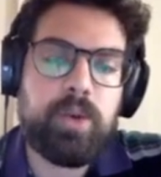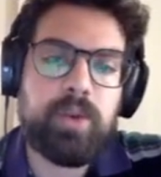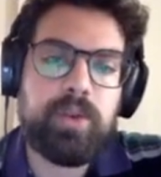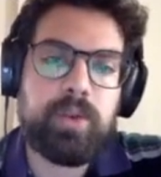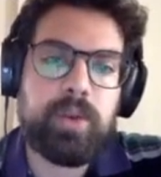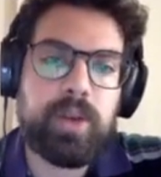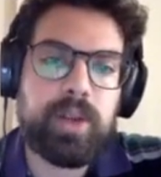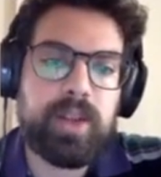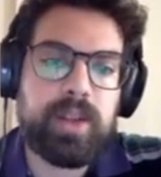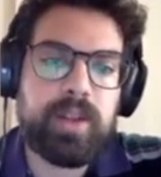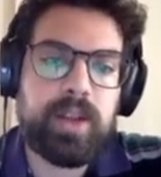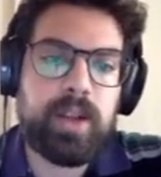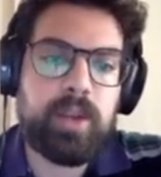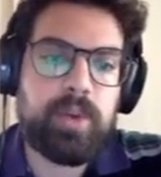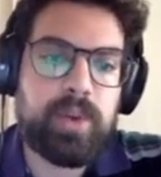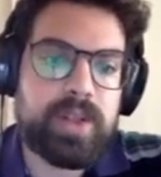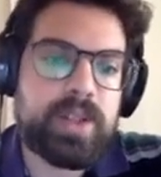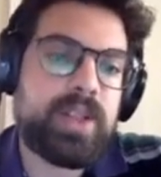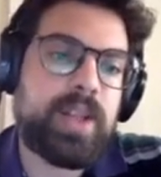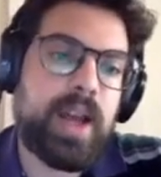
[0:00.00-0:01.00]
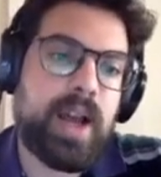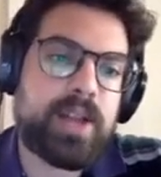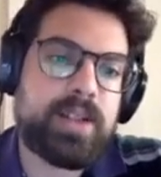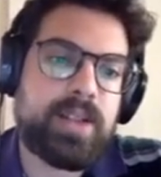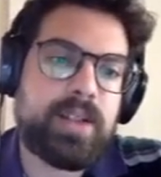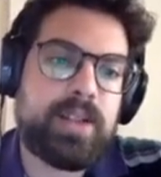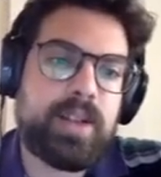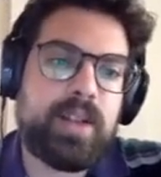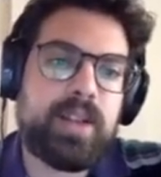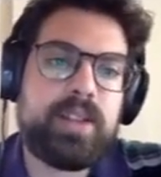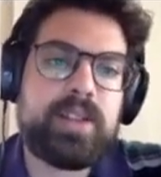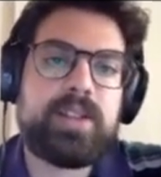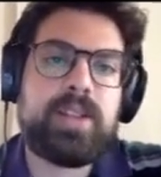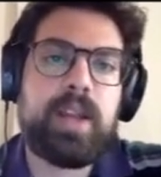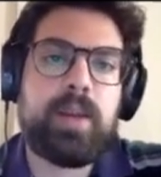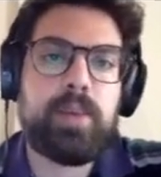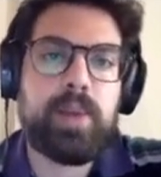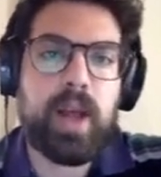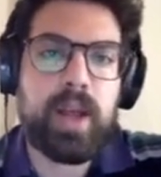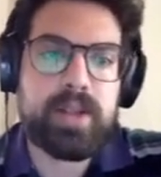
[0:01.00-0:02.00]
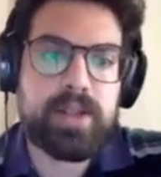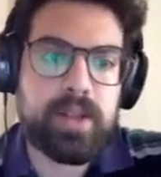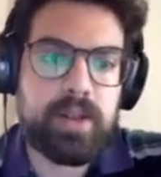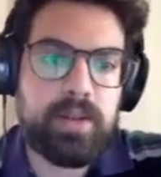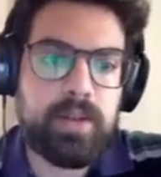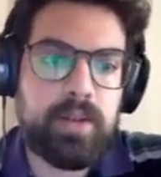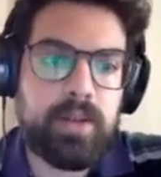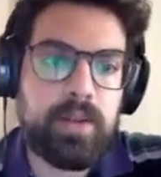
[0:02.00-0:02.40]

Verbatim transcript: we've created a risky asset and a stable asset.